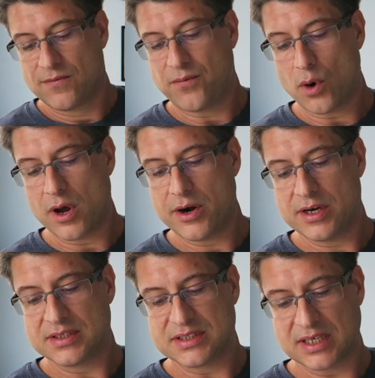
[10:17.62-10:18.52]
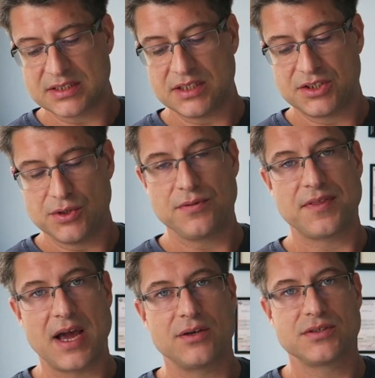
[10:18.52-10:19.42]
four hundred sixty-two
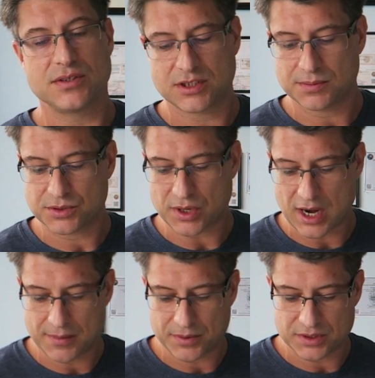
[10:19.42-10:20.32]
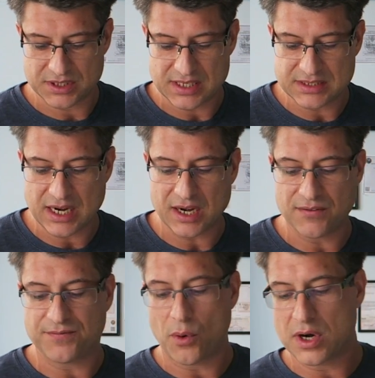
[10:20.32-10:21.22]
thousand subscribers. He's
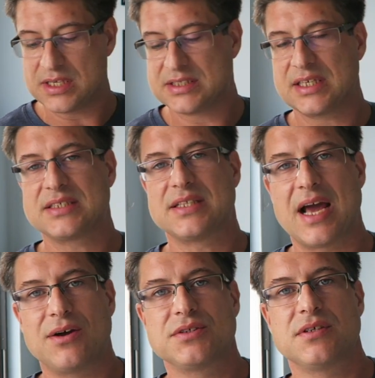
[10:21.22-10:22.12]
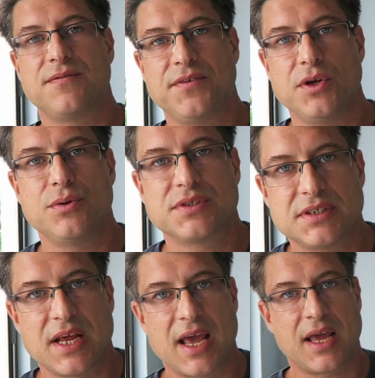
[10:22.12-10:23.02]
getting forty-six thousand views
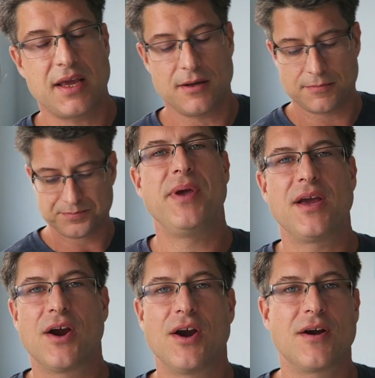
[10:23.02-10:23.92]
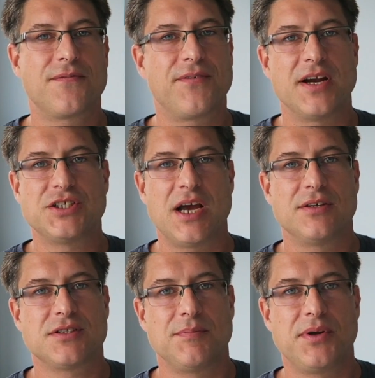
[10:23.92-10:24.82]
a day. Big Herc, Fresh
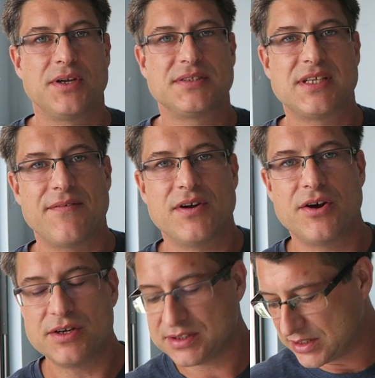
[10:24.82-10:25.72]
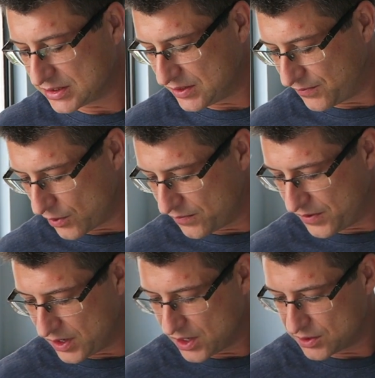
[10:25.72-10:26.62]
Out's uploaded seven hundred sixty-four
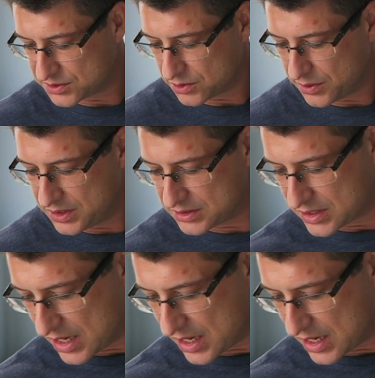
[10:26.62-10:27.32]
videos, so he's